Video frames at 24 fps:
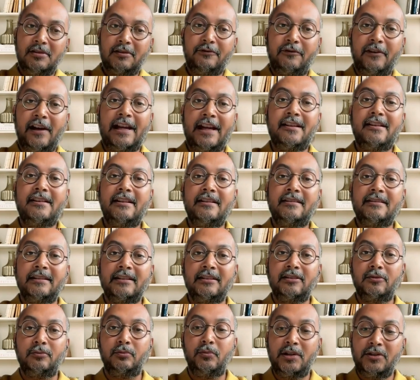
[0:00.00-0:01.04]
those 5
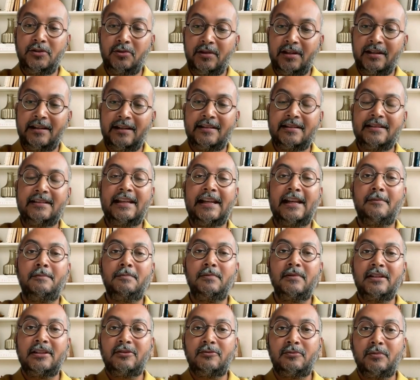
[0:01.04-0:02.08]
reasons which you can
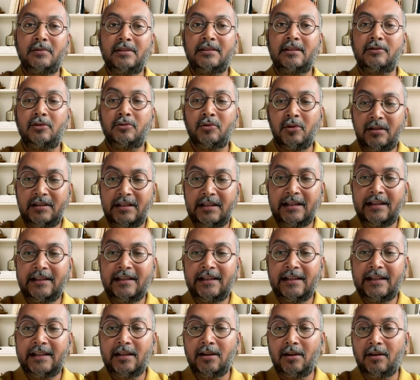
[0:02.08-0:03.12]
establish with a good
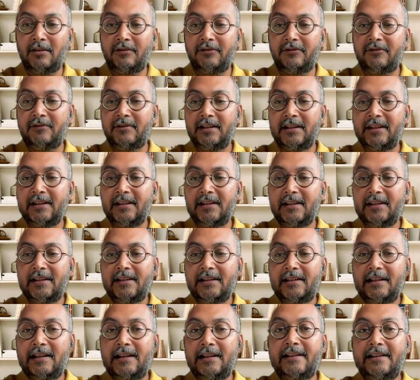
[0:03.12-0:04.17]
degree of
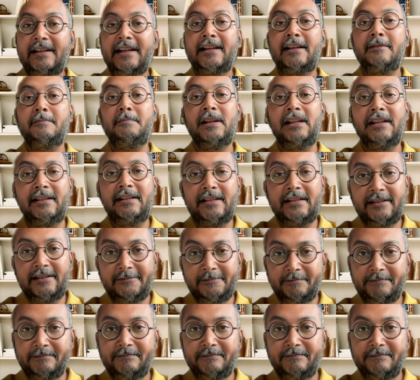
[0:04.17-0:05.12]
credibility,